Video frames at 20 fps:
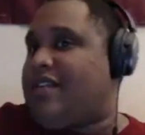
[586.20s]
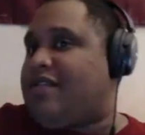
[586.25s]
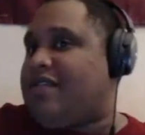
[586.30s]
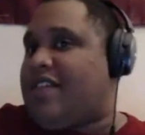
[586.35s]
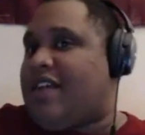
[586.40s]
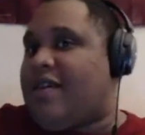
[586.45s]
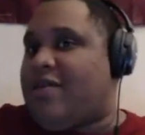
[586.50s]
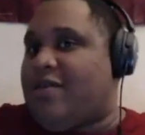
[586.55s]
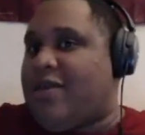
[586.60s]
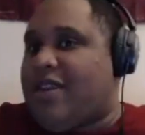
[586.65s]

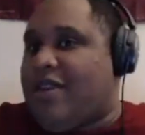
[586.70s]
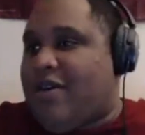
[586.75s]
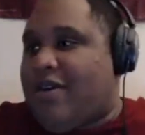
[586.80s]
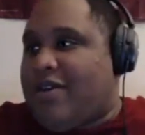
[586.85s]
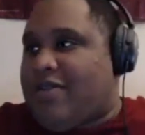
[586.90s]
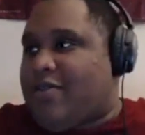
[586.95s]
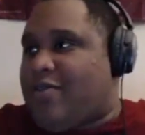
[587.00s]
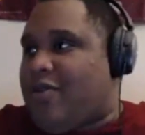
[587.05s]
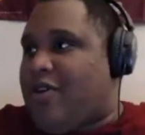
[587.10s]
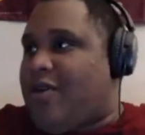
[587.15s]
less thing we
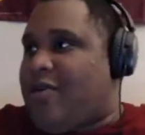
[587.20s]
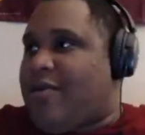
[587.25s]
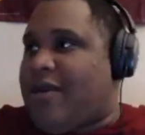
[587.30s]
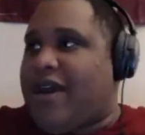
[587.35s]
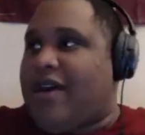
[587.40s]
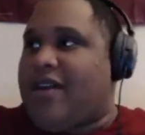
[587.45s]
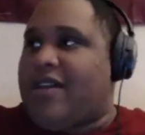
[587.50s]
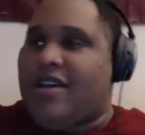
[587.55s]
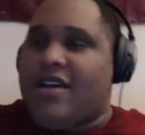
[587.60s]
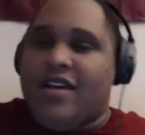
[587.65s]
don't have to worry
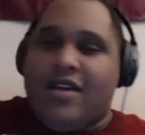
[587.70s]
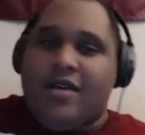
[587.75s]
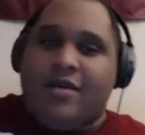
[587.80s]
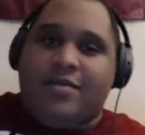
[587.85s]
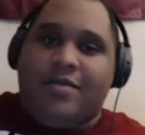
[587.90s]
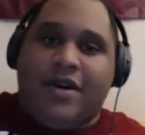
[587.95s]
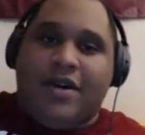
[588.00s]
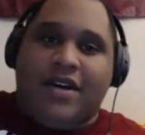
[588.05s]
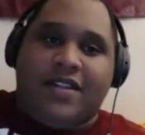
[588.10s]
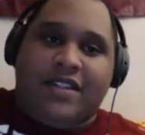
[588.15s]
about.
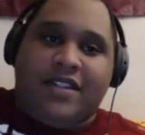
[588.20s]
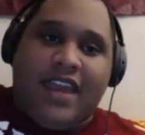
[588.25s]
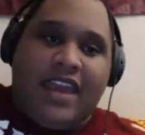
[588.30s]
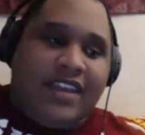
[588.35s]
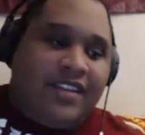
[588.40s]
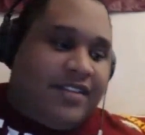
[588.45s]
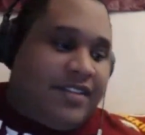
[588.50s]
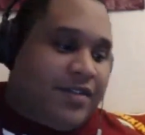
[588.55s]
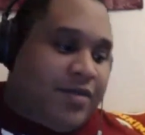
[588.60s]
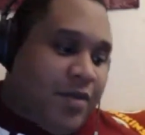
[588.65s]
But the
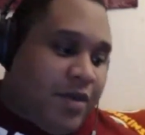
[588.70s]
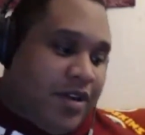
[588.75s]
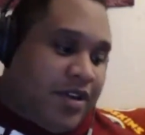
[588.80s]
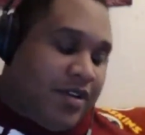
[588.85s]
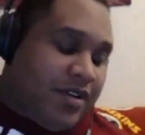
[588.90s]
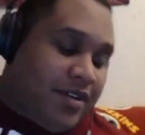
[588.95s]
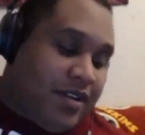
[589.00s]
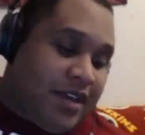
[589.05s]
Ageless Wonder,